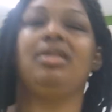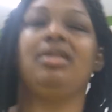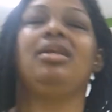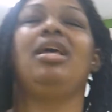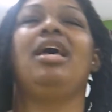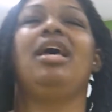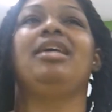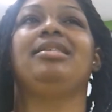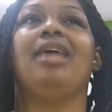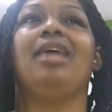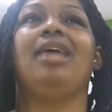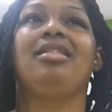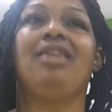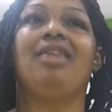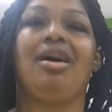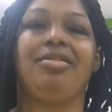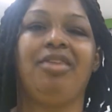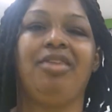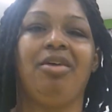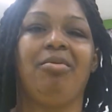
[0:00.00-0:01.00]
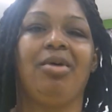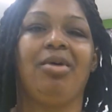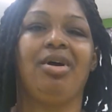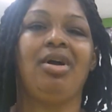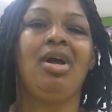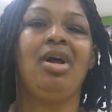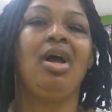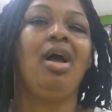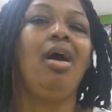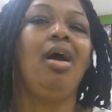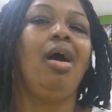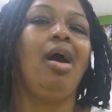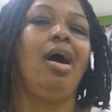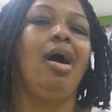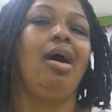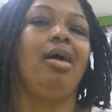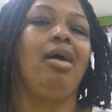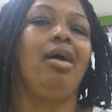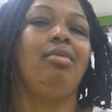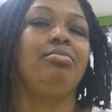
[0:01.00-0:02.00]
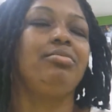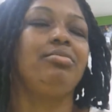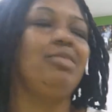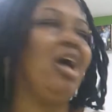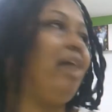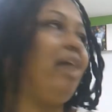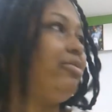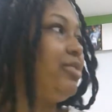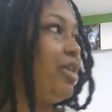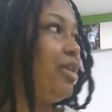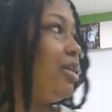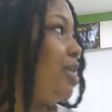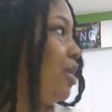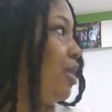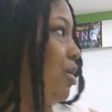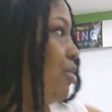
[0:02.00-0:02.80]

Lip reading: as I thought they were. I was going to go